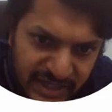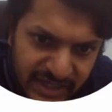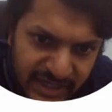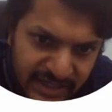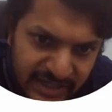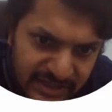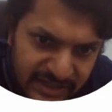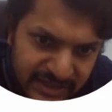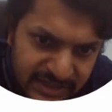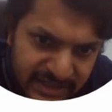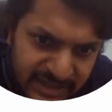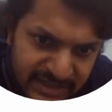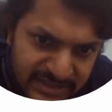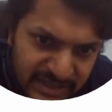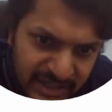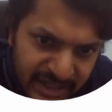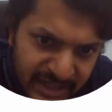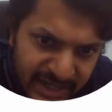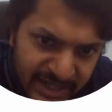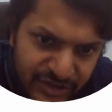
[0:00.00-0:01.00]
in this
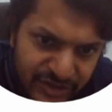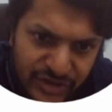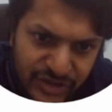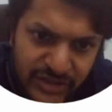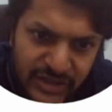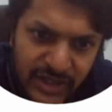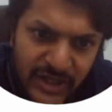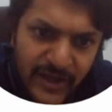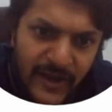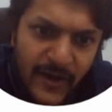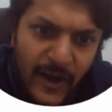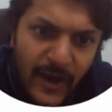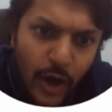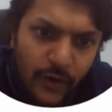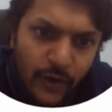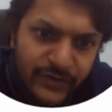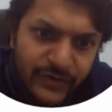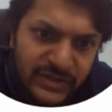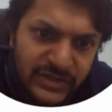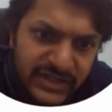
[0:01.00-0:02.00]
direction.
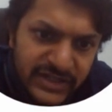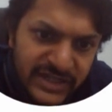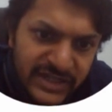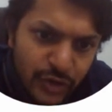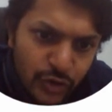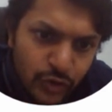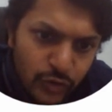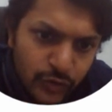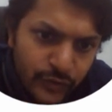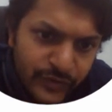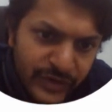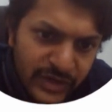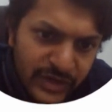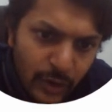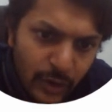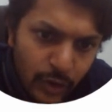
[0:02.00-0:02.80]
Obviously Q will